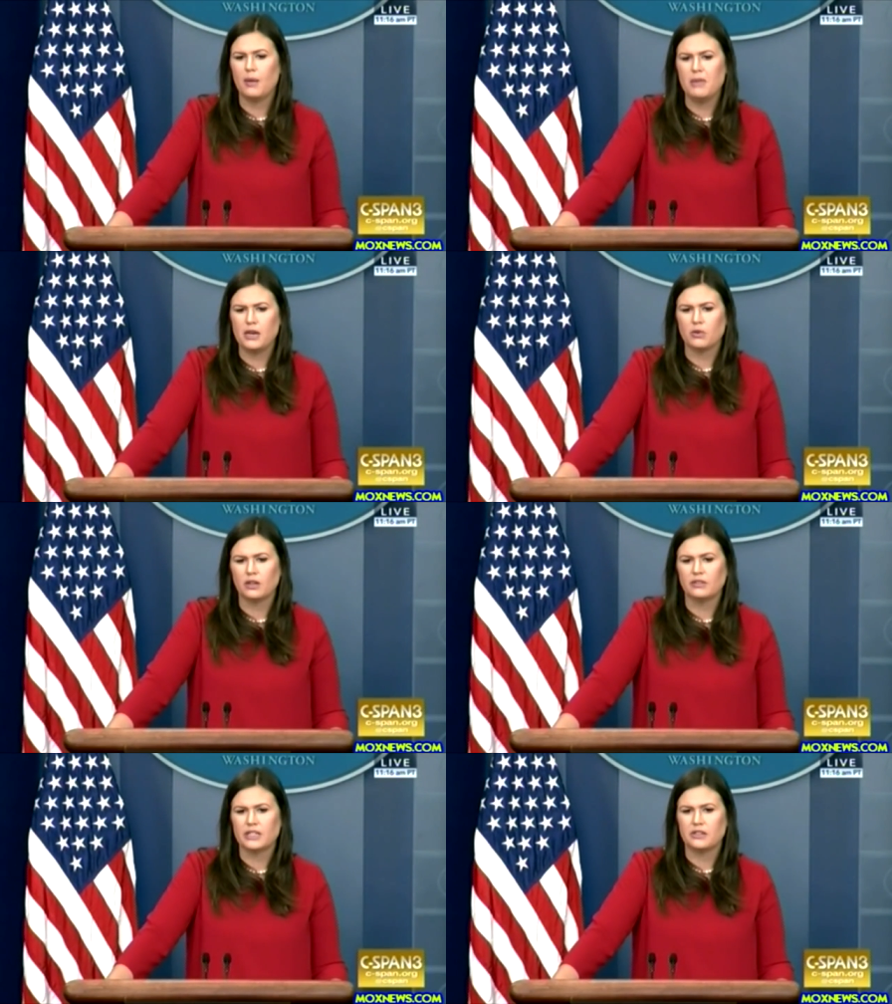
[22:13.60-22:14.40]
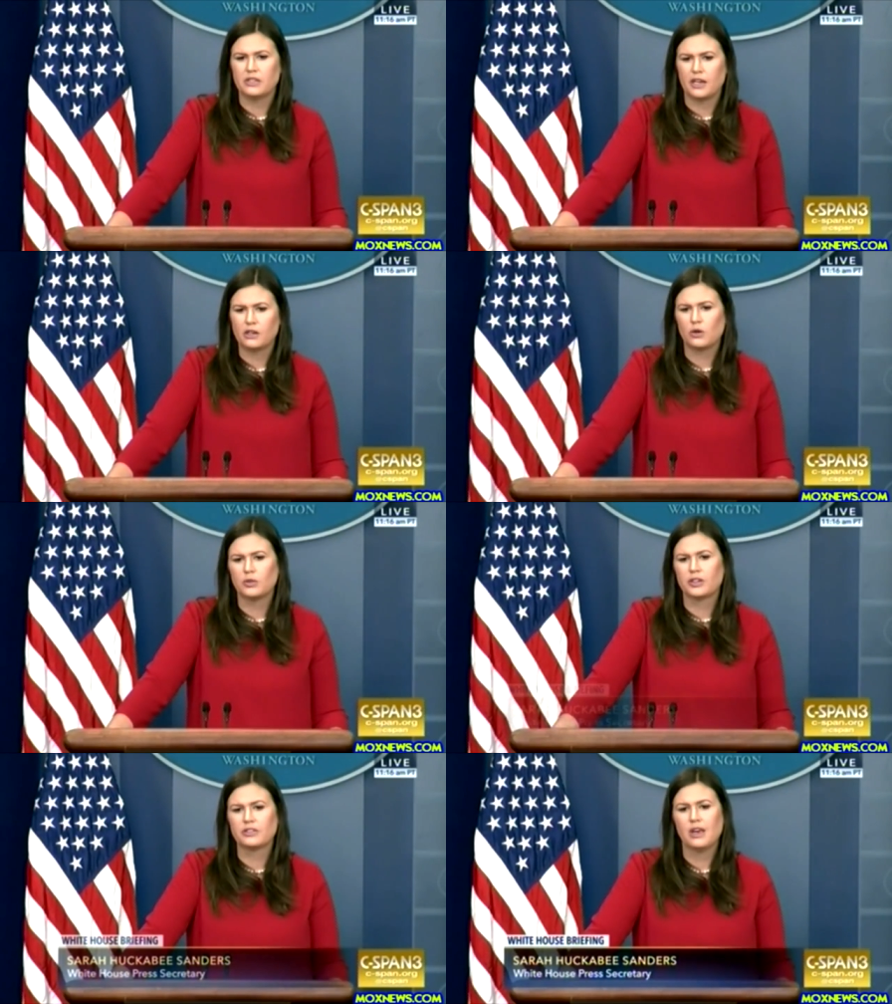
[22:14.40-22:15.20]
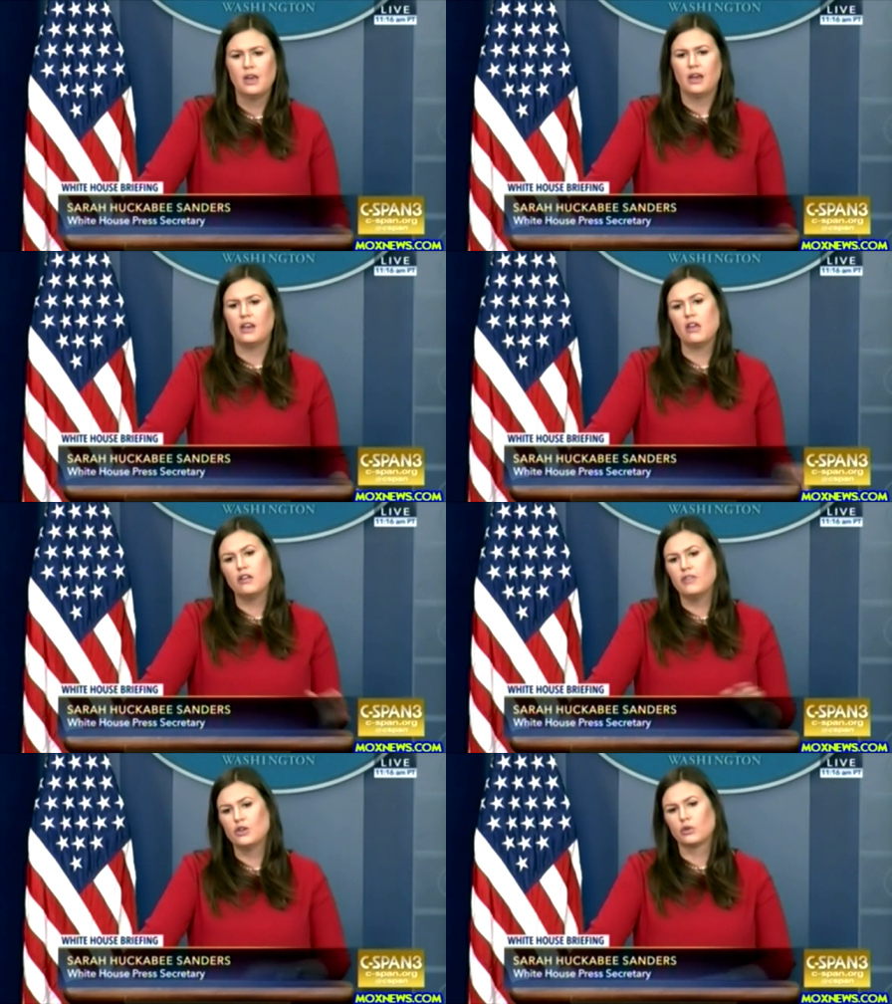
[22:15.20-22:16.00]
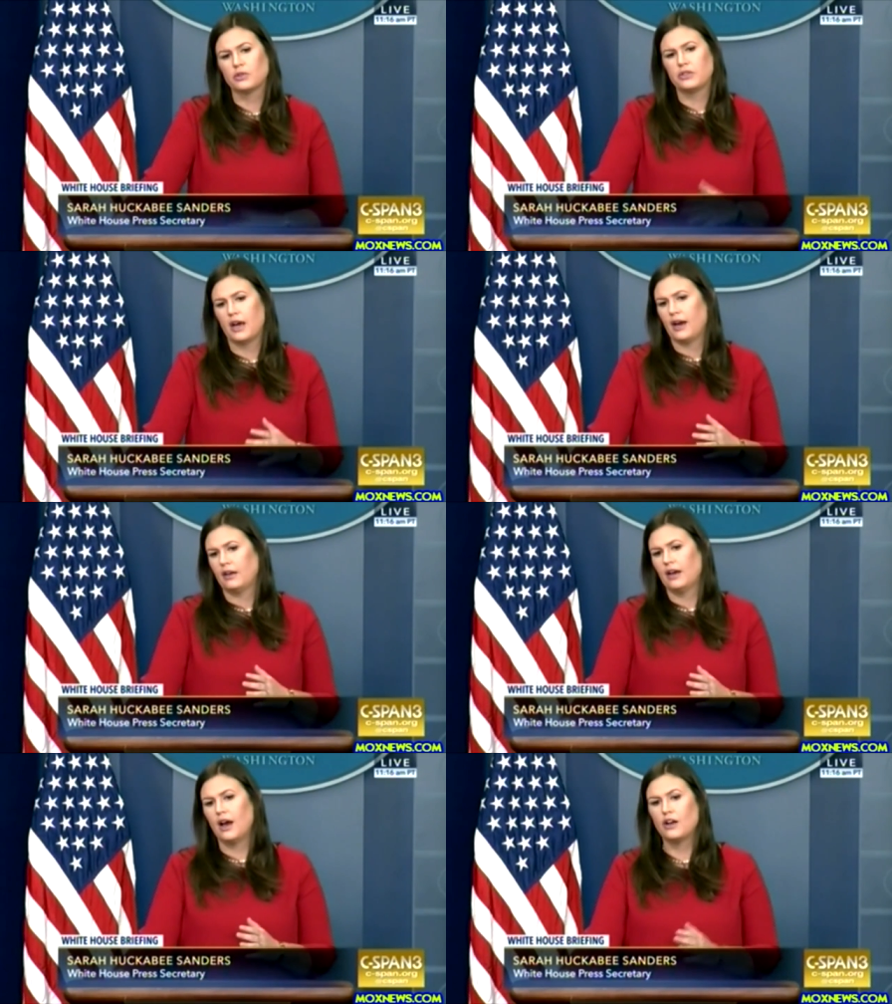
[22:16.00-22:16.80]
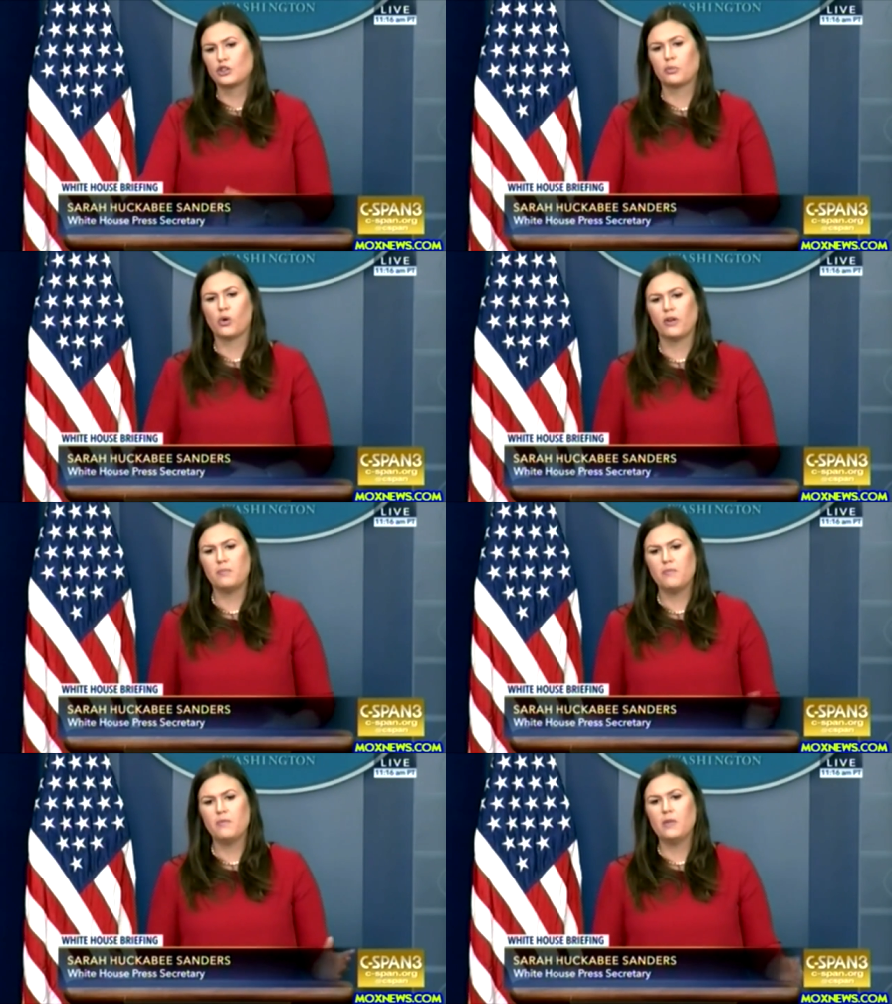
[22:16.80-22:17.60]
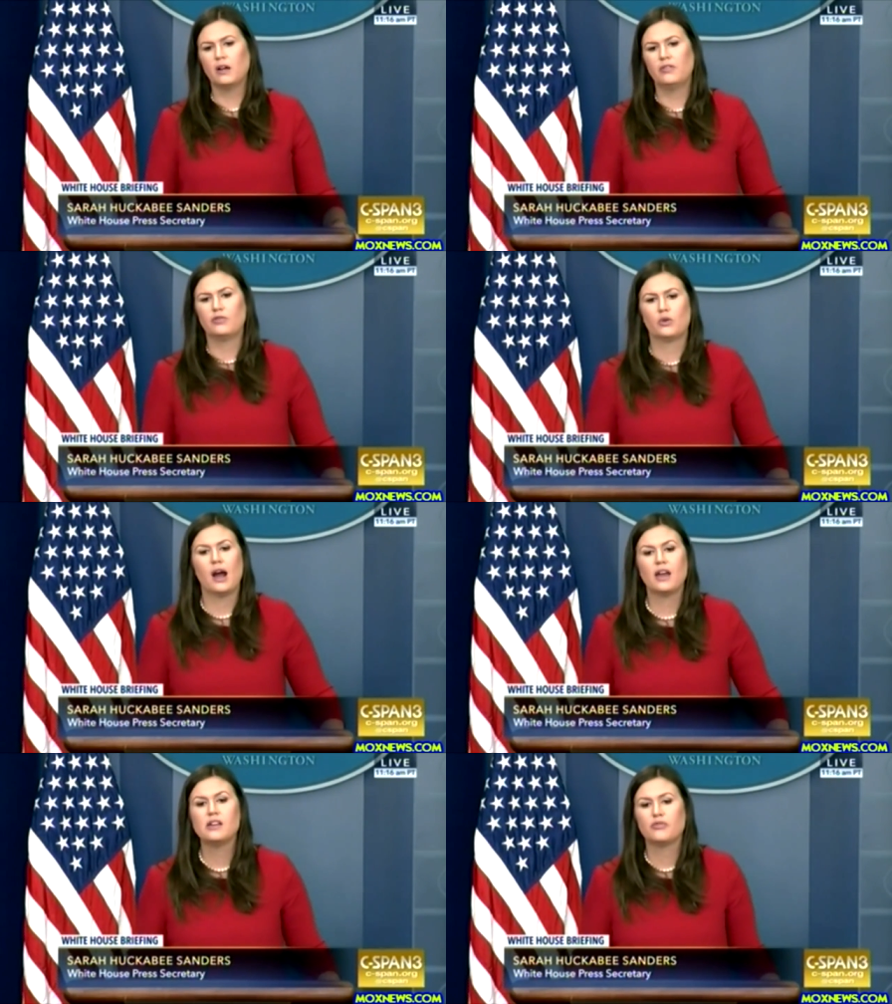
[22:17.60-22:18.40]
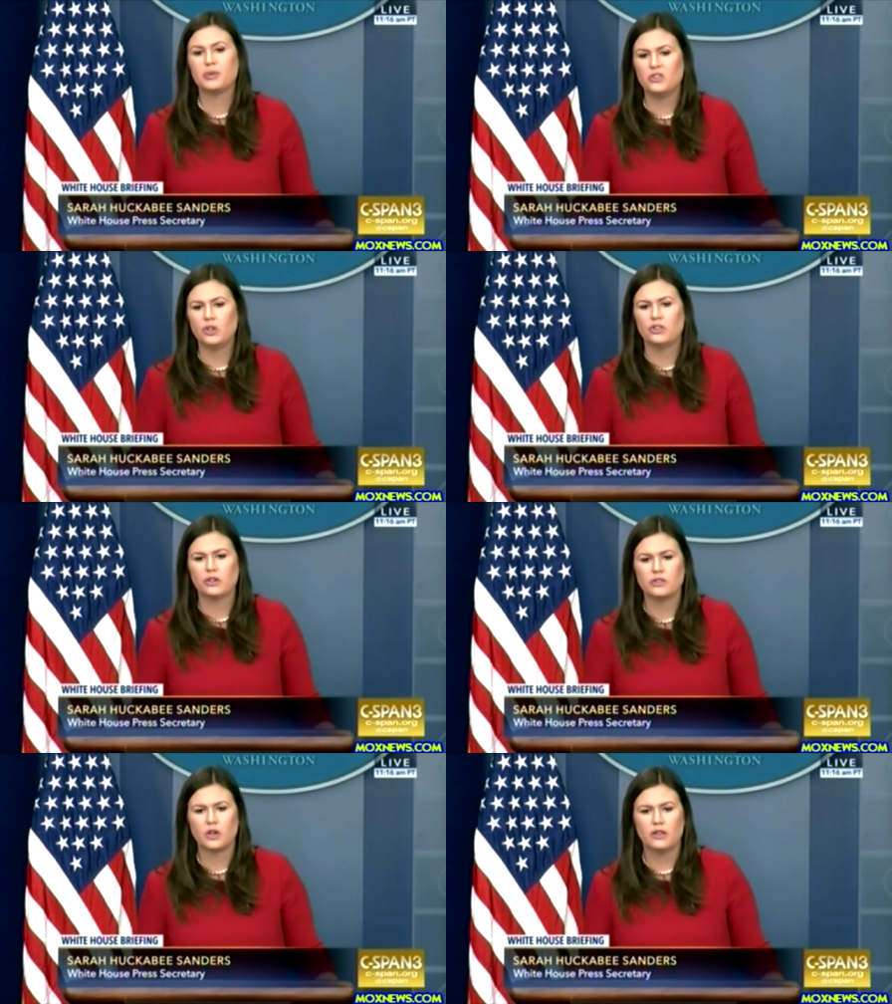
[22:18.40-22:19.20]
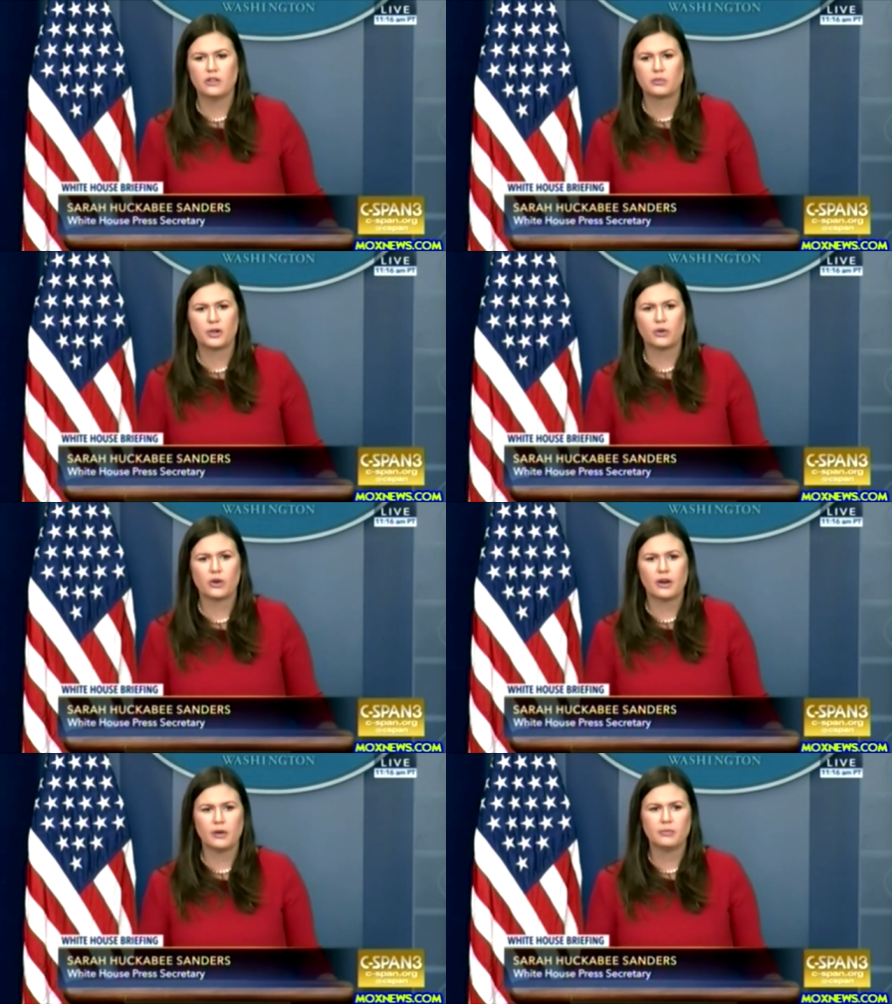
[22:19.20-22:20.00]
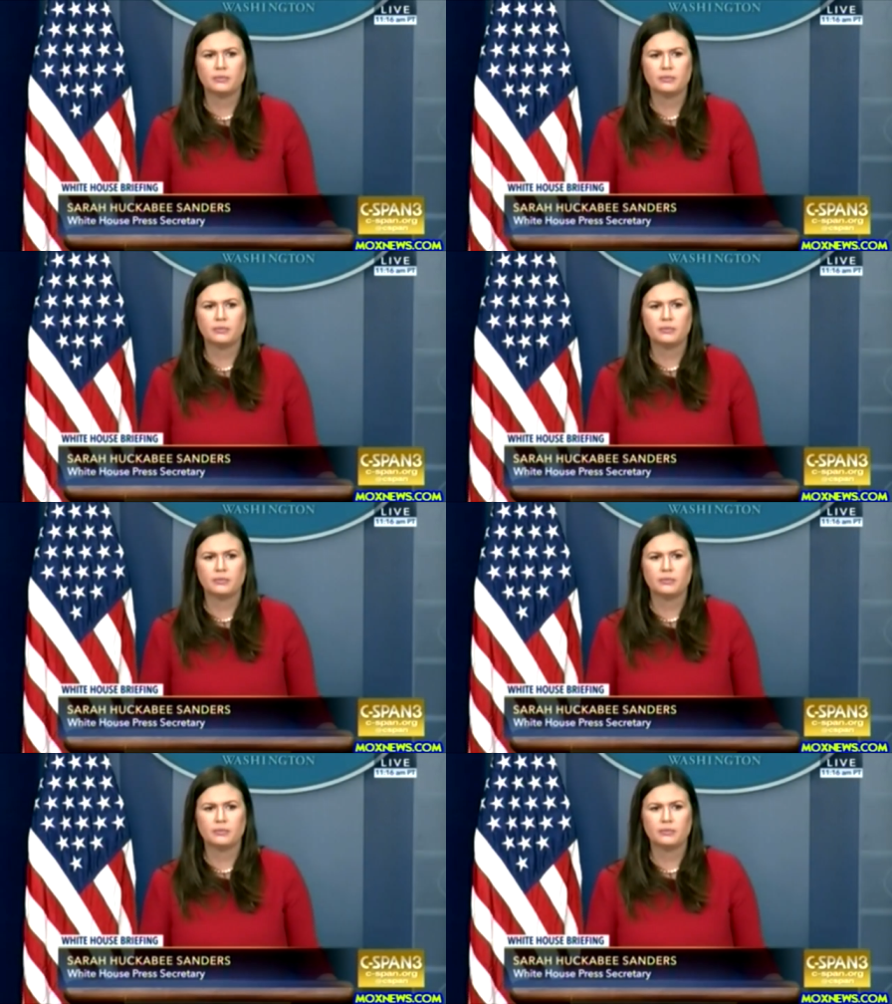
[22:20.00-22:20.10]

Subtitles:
many relevant stakeholders and individuals that support a variety of positions on this program.